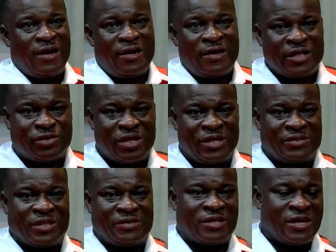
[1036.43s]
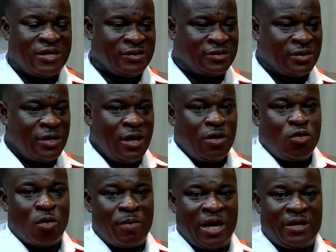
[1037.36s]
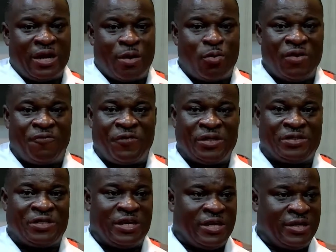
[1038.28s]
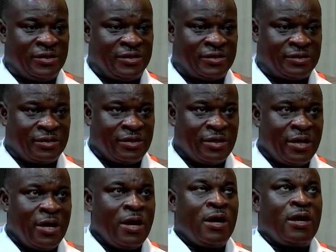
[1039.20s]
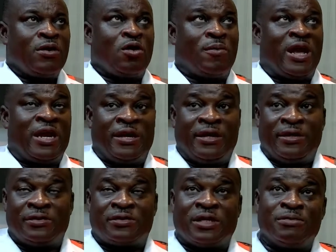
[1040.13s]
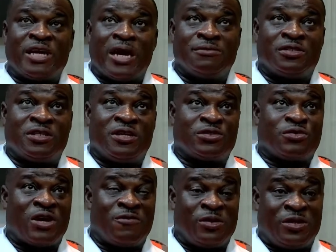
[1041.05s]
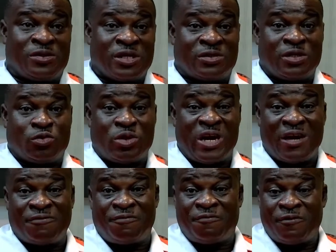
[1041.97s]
natural disasters normally that we face here is normally sometimes the natural disasters we have